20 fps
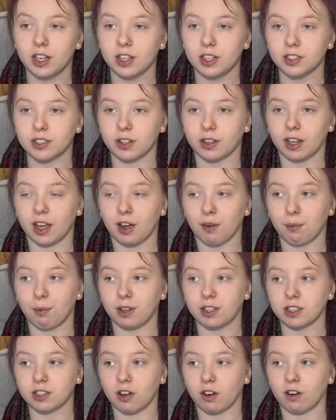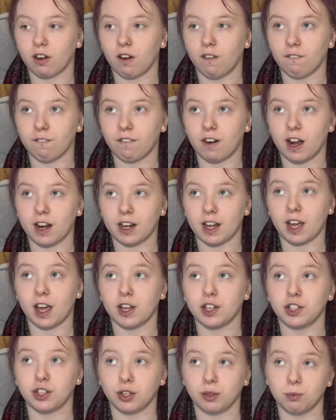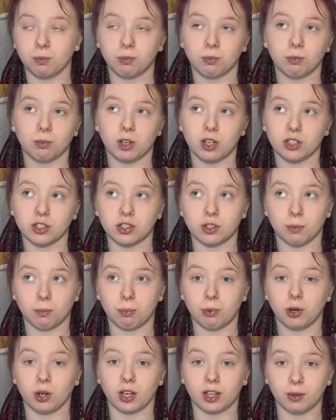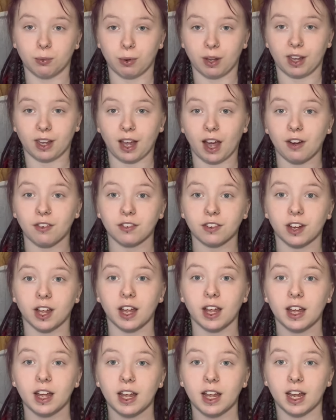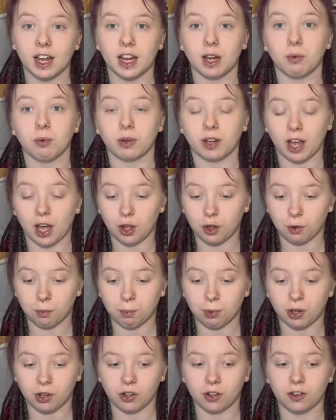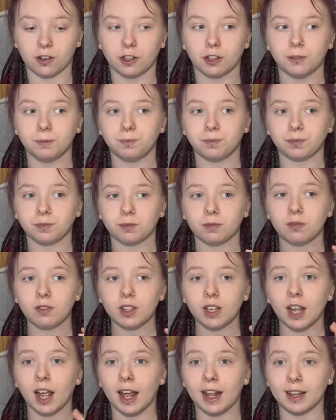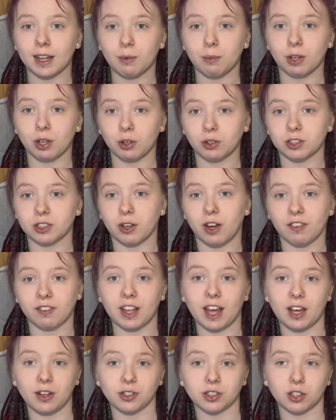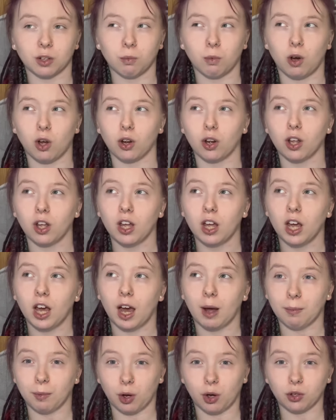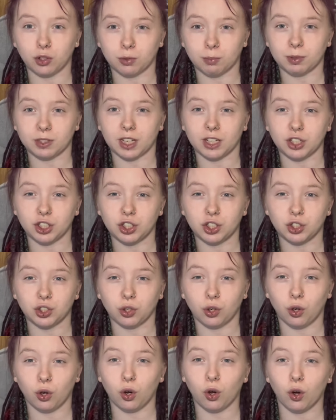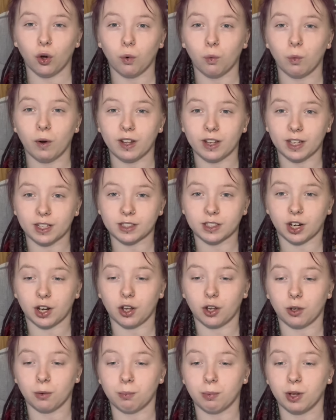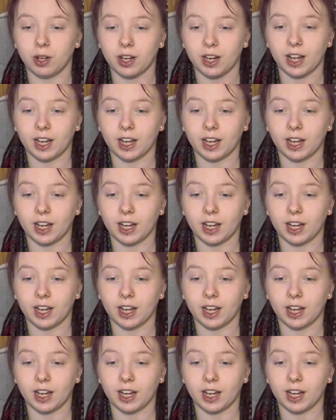So yeah, if we stock on Friday, I assume at some point the week after it will get opened. And then we also have the Elska one. I'm not 100% sure when that's going to open.